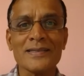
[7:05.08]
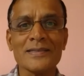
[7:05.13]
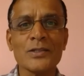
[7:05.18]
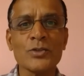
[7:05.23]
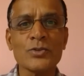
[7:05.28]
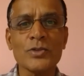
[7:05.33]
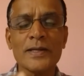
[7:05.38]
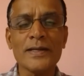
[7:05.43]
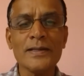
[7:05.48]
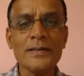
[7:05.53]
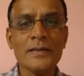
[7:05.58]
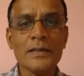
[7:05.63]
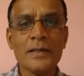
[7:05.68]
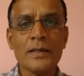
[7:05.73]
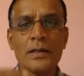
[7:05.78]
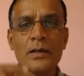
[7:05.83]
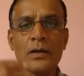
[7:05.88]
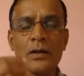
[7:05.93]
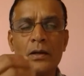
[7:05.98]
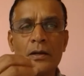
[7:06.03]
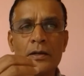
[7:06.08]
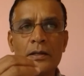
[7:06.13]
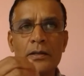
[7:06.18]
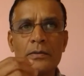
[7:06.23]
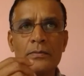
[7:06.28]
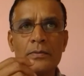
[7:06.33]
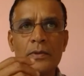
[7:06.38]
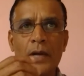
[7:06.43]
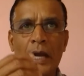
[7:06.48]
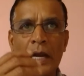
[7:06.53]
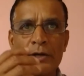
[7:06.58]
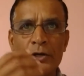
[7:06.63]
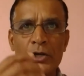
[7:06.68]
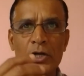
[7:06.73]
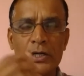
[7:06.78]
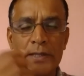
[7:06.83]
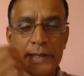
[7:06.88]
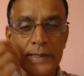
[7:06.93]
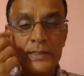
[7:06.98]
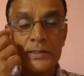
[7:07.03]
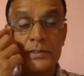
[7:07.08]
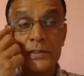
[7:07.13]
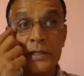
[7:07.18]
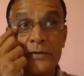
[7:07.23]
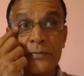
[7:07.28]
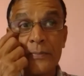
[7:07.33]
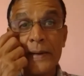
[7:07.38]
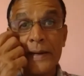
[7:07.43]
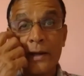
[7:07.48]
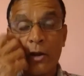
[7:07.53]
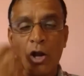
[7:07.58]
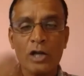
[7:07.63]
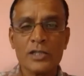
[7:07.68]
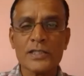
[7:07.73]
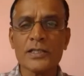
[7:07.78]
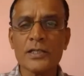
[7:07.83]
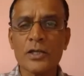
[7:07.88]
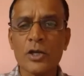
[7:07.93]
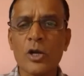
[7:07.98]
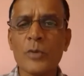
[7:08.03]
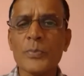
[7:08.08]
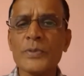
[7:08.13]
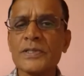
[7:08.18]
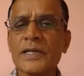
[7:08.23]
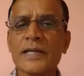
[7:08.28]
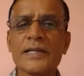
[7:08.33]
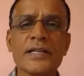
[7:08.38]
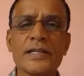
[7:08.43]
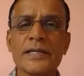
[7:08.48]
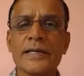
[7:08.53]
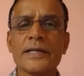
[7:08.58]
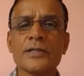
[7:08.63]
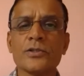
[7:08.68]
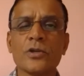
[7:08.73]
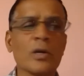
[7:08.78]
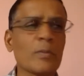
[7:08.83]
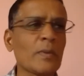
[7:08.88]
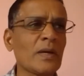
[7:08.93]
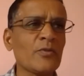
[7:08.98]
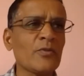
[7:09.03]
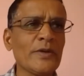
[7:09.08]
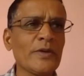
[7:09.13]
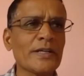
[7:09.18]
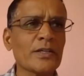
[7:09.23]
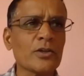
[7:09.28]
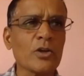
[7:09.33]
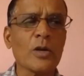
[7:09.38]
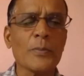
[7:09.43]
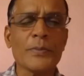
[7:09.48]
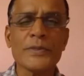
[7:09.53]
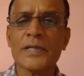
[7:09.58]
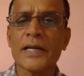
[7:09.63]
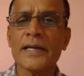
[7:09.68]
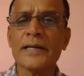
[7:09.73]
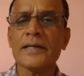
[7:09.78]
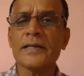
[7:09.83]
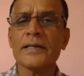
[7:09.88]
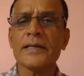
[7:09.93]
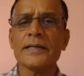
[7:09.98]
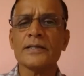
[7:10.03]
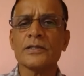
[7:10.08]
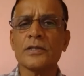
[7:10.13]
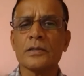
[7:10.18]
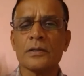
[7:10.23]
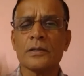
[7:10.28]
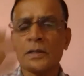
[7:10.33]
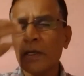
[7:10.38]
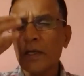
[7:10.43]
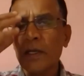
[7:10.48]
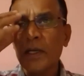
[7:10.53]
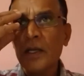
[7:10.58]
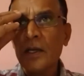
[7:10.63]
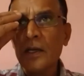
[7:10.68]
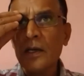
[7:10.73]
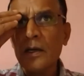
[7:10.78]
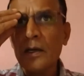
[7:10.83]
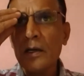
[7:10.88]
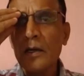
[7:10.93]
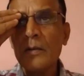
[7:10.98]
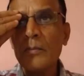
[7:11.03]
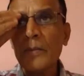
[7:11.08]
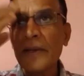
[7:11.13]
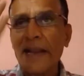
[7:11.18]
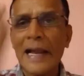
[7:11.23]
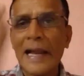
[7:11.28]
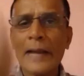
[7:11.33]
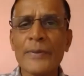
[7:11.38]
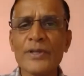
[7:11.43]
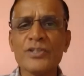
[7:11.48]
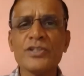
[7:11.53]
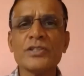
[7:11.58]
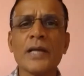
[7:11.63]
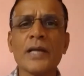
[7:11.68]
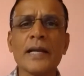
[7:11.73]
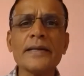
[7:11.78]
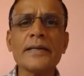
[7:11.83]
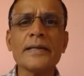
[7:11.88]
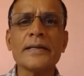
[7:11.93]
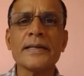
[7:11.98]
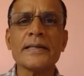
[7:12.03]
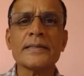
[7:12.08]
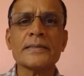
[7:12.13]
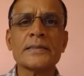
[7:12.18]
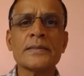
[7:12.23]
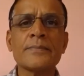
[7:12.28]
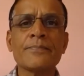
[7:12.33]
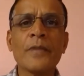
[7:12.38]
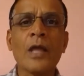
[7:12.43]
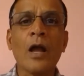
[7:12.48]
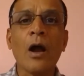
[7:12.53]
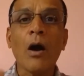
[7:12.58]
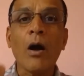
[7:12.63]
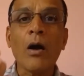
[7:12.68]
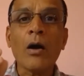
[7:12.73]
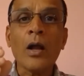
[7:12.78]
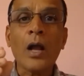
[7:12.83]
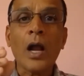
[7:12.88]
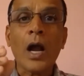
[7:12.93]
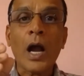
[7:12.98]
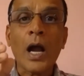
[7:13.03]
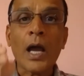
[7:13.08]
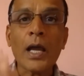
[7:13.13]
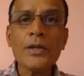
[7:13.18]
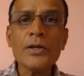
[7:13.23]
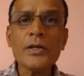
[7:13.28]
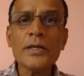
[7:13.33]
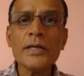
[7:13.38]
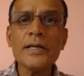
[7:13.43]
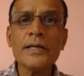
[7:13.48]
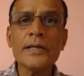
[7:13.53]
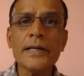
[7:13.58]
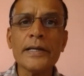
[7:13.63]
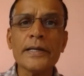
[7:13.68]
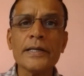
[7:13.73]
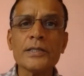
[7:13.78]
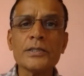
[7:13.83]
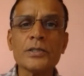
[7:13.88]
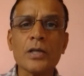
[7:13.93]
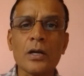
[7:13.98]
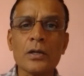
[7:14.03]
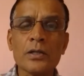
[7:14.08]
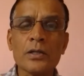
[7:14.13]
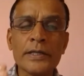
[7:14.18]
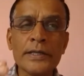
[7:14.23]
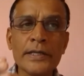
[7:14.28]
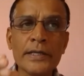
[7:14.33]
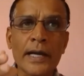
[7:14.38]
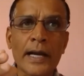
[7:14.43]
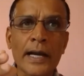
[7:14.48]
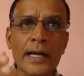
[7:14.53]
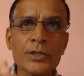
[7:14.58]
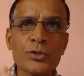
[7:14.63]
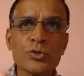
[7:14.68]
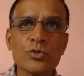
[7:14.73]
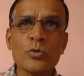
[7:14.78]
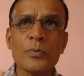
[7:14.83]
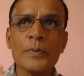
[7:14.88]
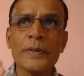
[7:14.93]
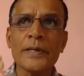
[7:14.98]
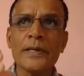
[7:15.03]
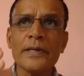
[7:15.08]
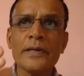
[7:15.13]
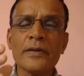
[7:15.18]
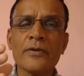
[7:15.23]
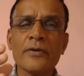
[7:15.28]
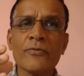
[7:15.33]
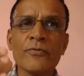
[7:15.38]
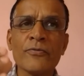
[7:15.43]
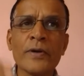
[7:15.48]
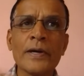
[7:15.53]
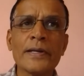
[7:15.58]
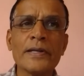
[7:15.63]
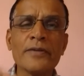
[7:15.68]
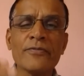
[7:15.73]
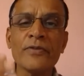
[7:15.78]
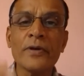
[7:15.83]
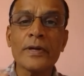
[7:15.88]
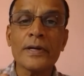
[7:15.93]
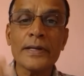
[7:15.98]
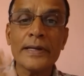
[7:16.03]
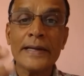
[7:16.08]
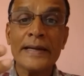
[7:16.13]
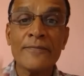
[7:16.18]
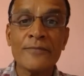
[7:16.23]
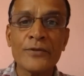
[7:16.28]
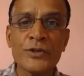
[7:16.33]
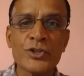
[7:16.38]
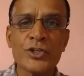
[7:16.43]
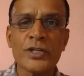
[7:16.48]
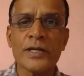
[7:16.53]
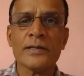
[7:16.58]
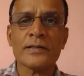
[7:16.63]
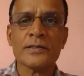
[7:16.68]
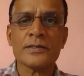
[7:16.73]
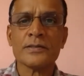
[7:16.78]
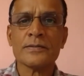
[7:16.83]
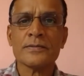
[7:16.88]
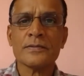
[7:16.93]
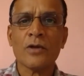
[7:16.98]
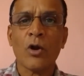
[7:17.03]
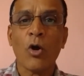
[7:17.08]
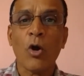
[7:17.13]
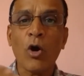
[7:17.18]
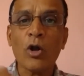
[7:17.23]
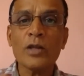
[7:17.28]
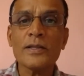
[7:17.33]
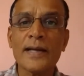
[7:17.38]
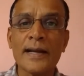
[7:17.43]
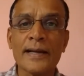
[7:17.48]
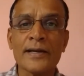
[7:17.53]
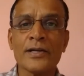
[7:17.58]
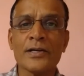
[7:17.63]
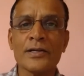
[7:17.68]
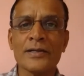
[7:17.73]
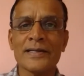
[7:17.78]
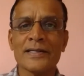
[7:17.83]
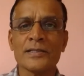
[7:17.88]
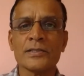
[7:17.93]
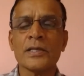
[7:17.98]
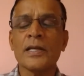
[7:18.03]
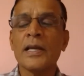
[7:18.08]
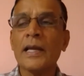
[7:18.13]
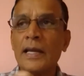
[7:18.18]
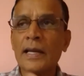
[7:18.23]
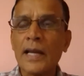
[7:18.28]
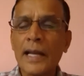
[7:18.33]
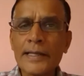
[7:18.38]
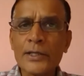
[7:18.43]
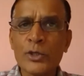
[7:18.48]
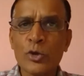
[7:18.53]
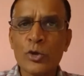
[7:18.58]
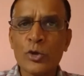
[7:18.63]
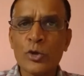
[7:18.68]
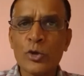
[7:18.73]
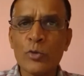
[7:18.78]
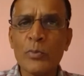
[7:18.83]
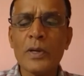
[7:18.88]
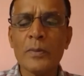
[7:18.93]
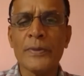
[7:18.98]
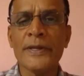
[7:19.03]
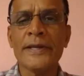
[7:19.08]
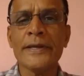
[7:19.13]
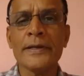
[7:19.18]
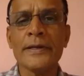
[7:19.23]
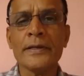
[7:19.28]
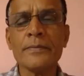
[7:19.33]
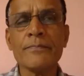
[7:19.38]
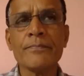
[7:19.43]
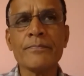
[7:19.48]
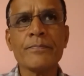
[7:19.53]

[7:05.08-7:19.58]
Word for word: you see. one hundred days, if my cotton crop is one hundred days, or my wheat crop is one hundred days, or uh, my cabbage is one hundred days. one hundred days, he has to be very, very efficient, all the one hundred days. Like human being,